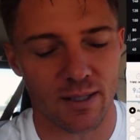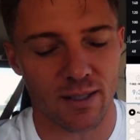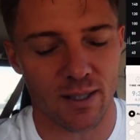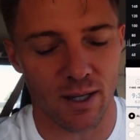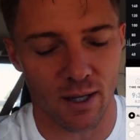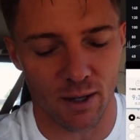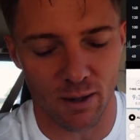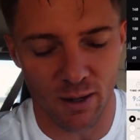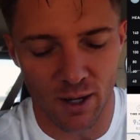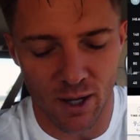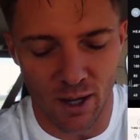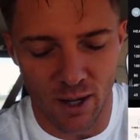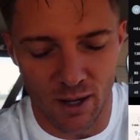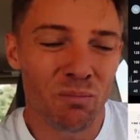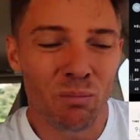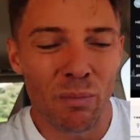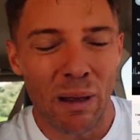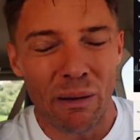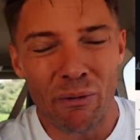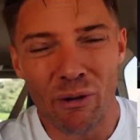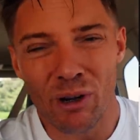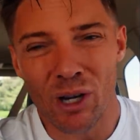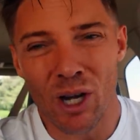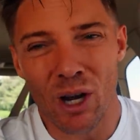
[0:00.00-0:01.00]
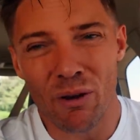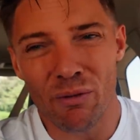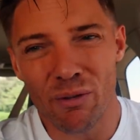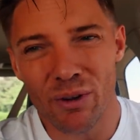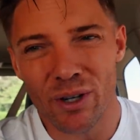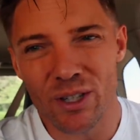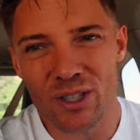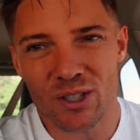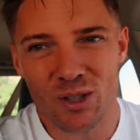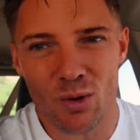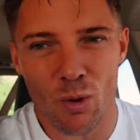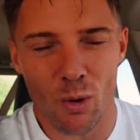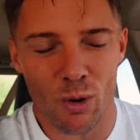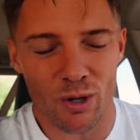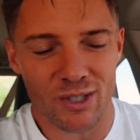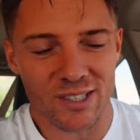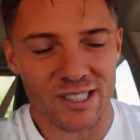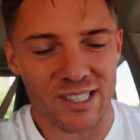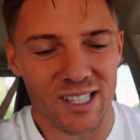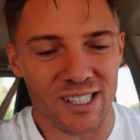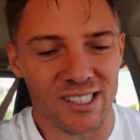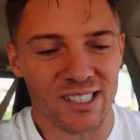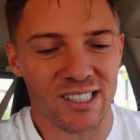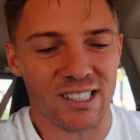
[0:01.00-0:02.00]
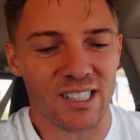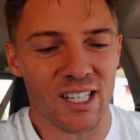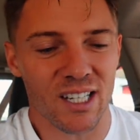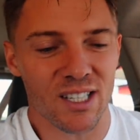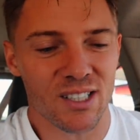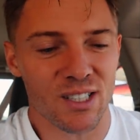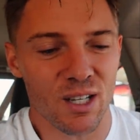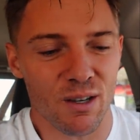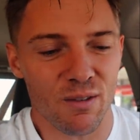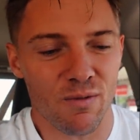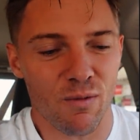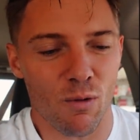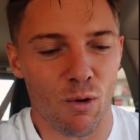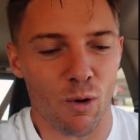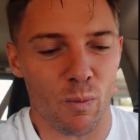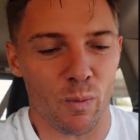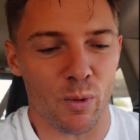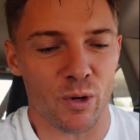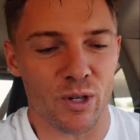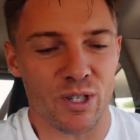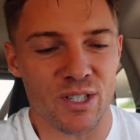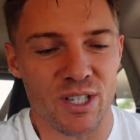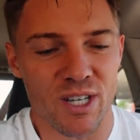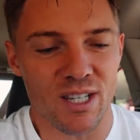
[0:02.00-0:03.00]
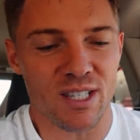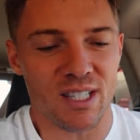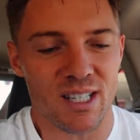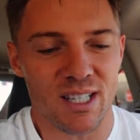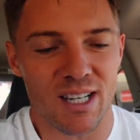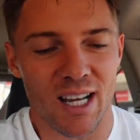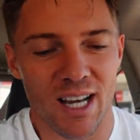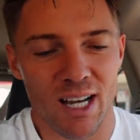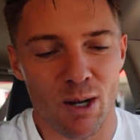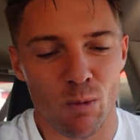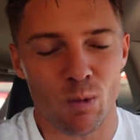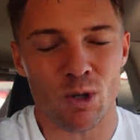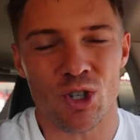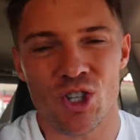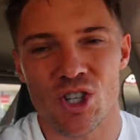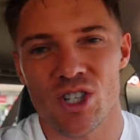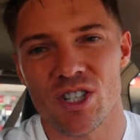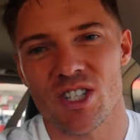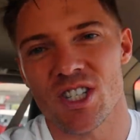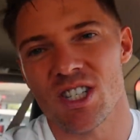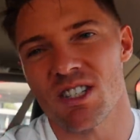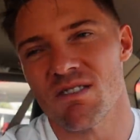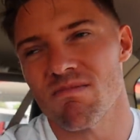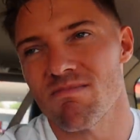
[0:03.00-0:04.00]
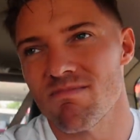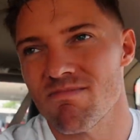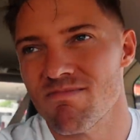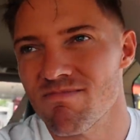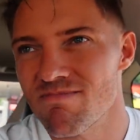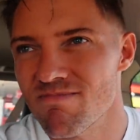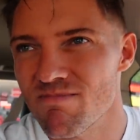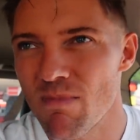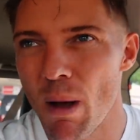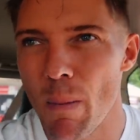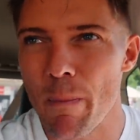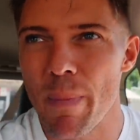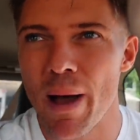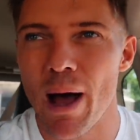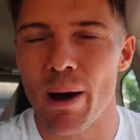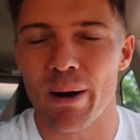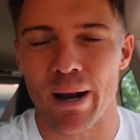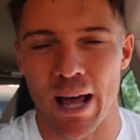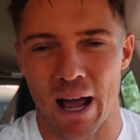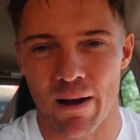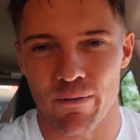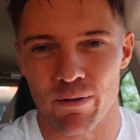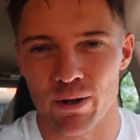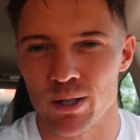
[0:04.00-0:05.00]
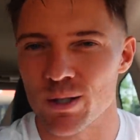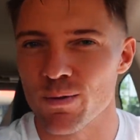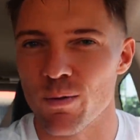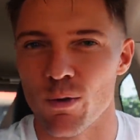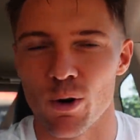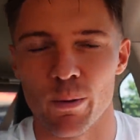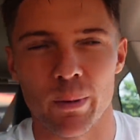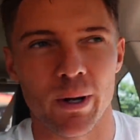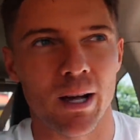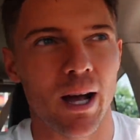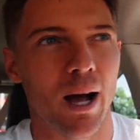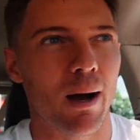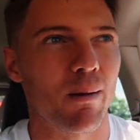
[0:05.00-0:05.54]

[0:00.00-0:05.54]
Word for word: So my recovery score is 64% today, which is about average for me.